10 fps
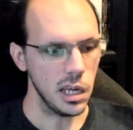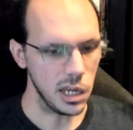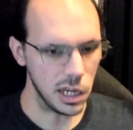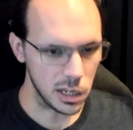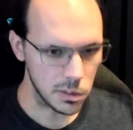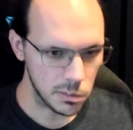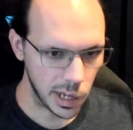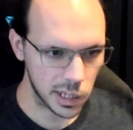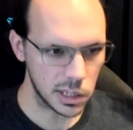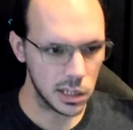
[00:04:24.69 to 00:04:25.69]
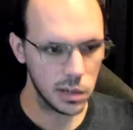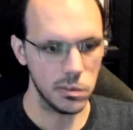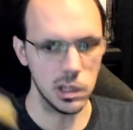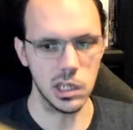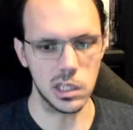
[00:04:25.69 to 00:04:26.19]
It makes
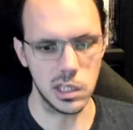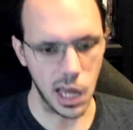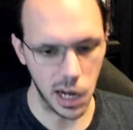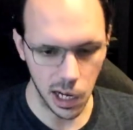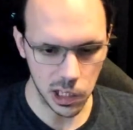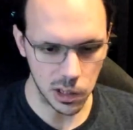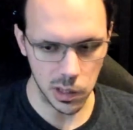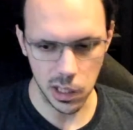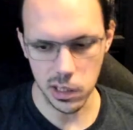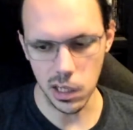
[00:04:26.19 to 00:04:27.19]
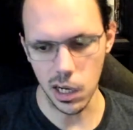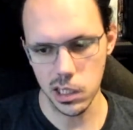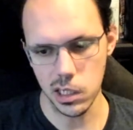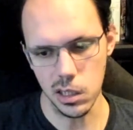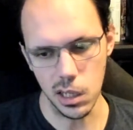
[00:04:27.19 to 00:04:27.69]
them just that extra little
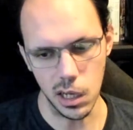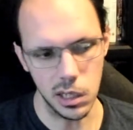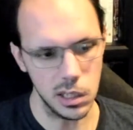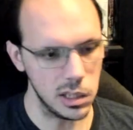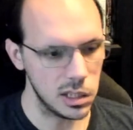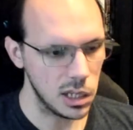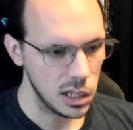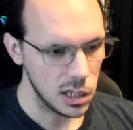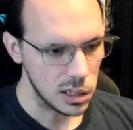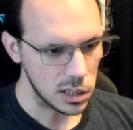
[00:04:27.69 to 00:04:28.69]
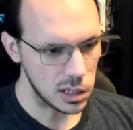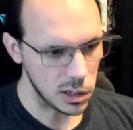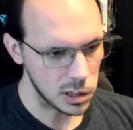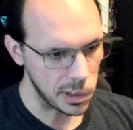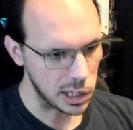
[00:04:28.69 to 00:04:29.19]
touch that is
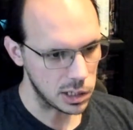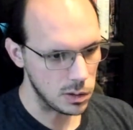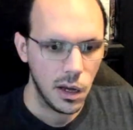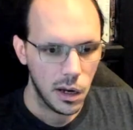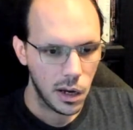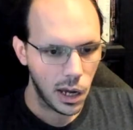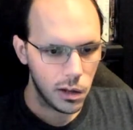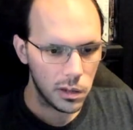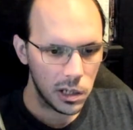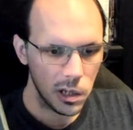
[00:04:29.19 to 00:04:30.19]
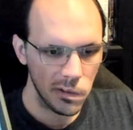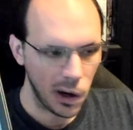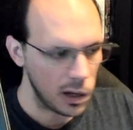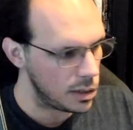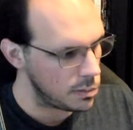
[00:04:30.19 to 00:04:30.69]
so special. Now, the two
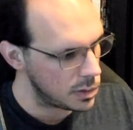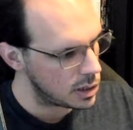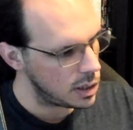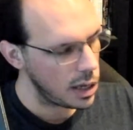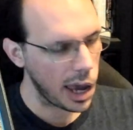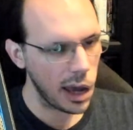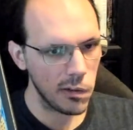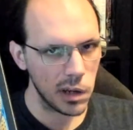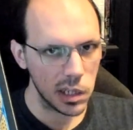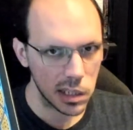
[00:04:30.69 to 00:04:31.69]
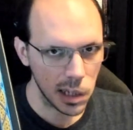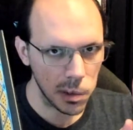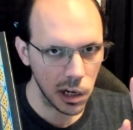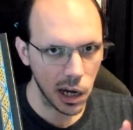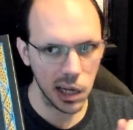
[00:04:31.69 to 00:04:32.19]
volumes have
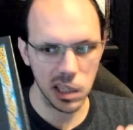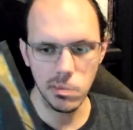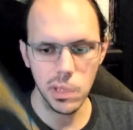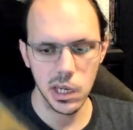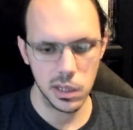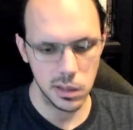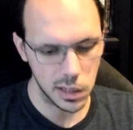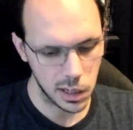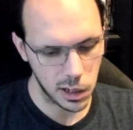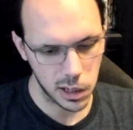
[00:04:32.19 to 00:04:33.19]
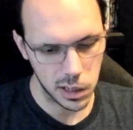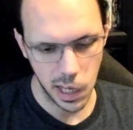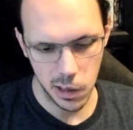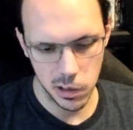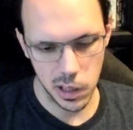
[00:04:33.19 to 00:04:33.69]
separate ISBNs and are
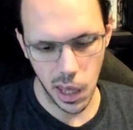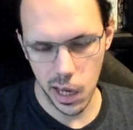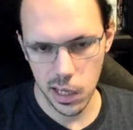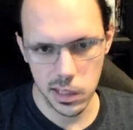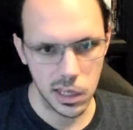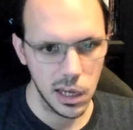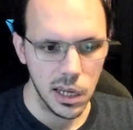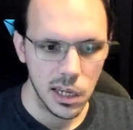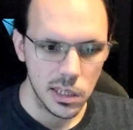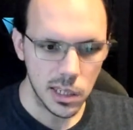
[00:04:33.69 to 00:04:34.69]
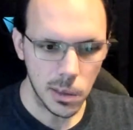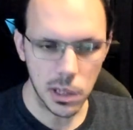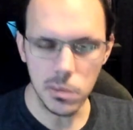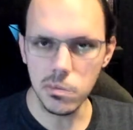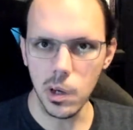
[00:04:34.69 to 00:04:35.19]
counted as
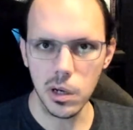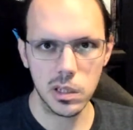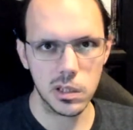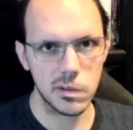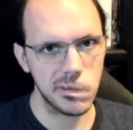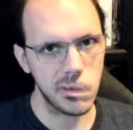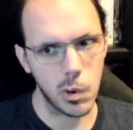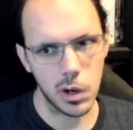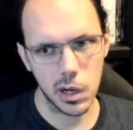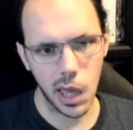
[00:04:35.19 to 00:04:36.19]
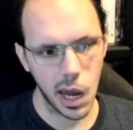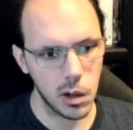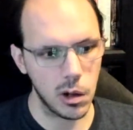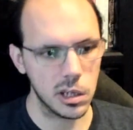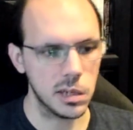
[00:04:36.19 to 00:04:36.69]
separate books for
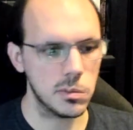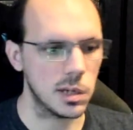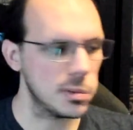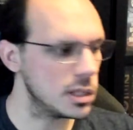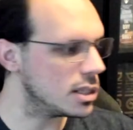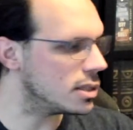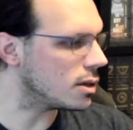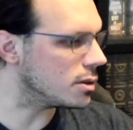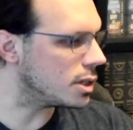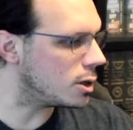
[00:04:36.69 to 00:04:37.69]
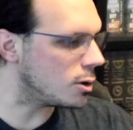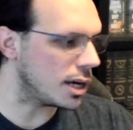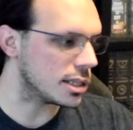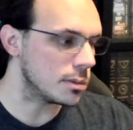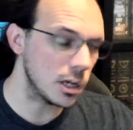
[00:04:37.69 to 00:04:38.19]
cataloging purposes, although
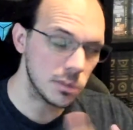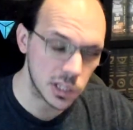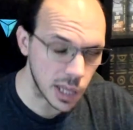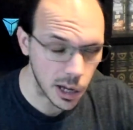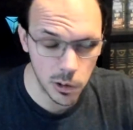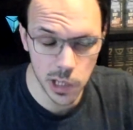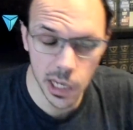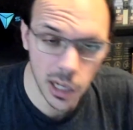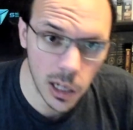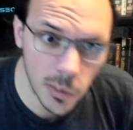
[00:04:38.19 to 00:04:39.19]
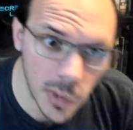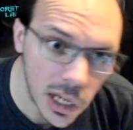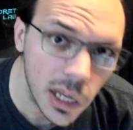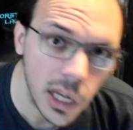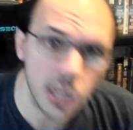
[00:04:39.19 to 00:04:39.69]
at the moment they only come
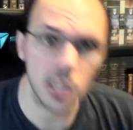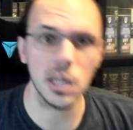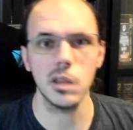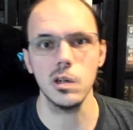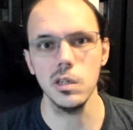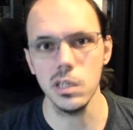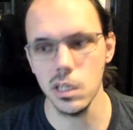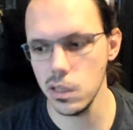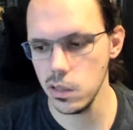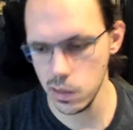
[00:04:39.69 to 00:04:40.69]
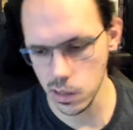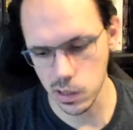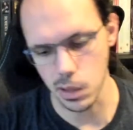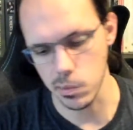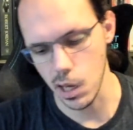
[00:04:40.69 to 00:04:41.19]
together in the
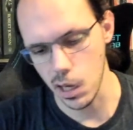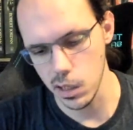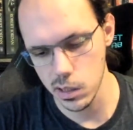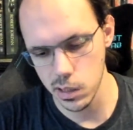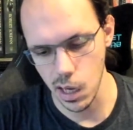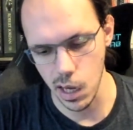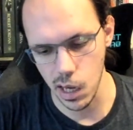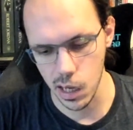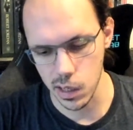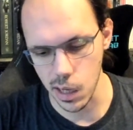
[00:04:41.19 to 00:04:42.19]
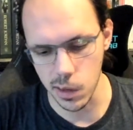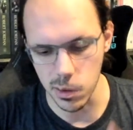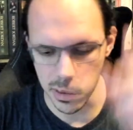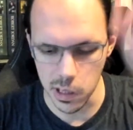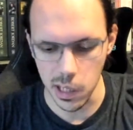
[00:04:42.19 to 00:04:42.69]
slipcase, and I will
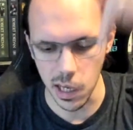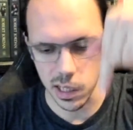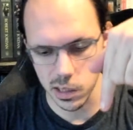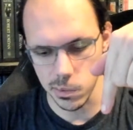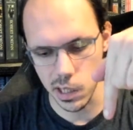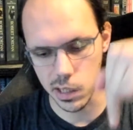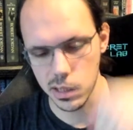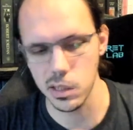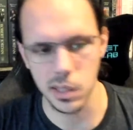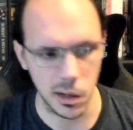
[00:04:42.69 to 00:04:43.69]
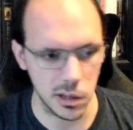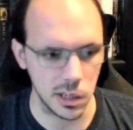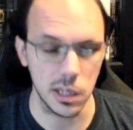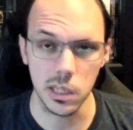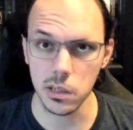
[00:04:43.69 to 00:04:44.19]
put the ISBNs down in
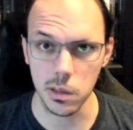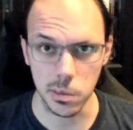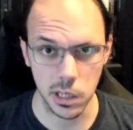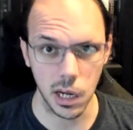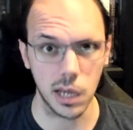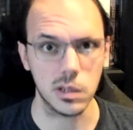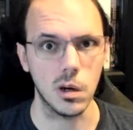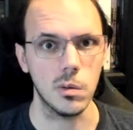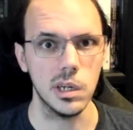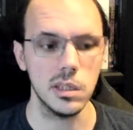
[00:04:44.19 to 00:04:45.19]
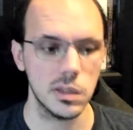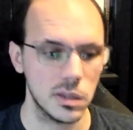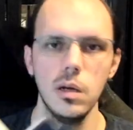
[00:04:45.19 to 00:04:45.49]
the description as always.